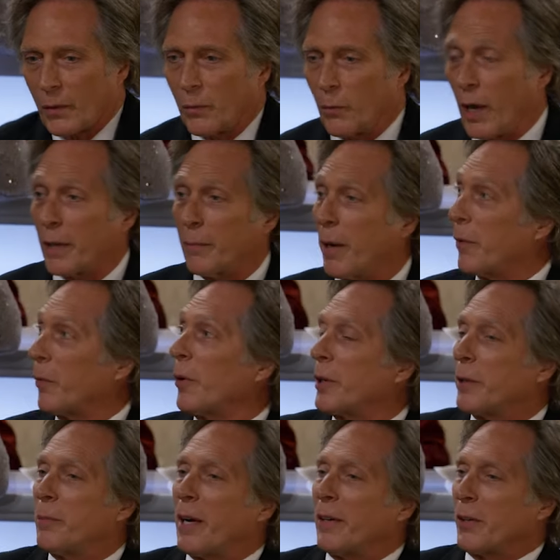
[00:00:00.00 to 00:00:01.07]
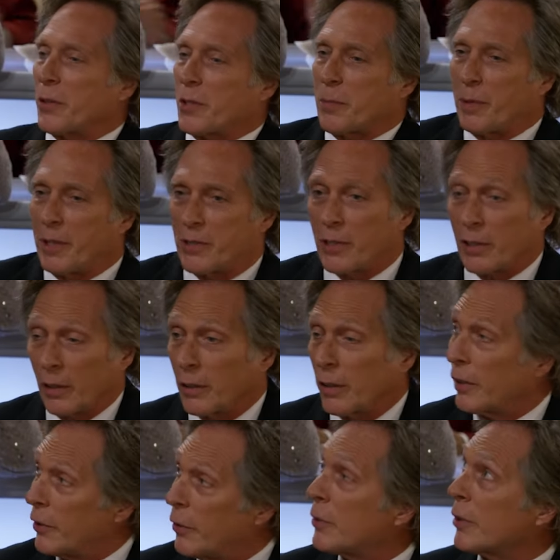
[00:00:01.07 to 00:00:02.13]
Why am I worried about your speech?
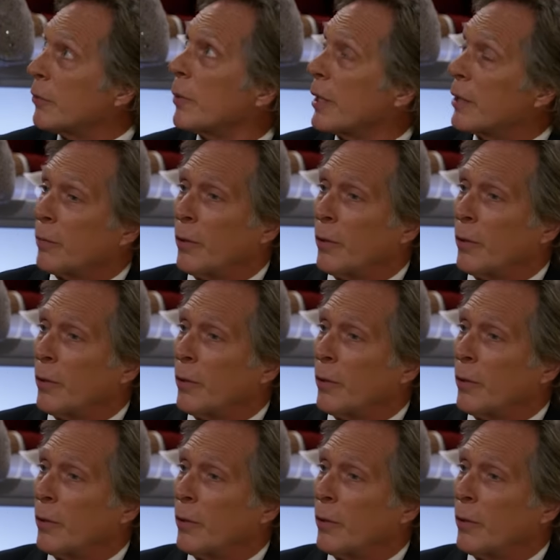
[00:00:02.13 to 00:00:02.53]
Clearly, you can read a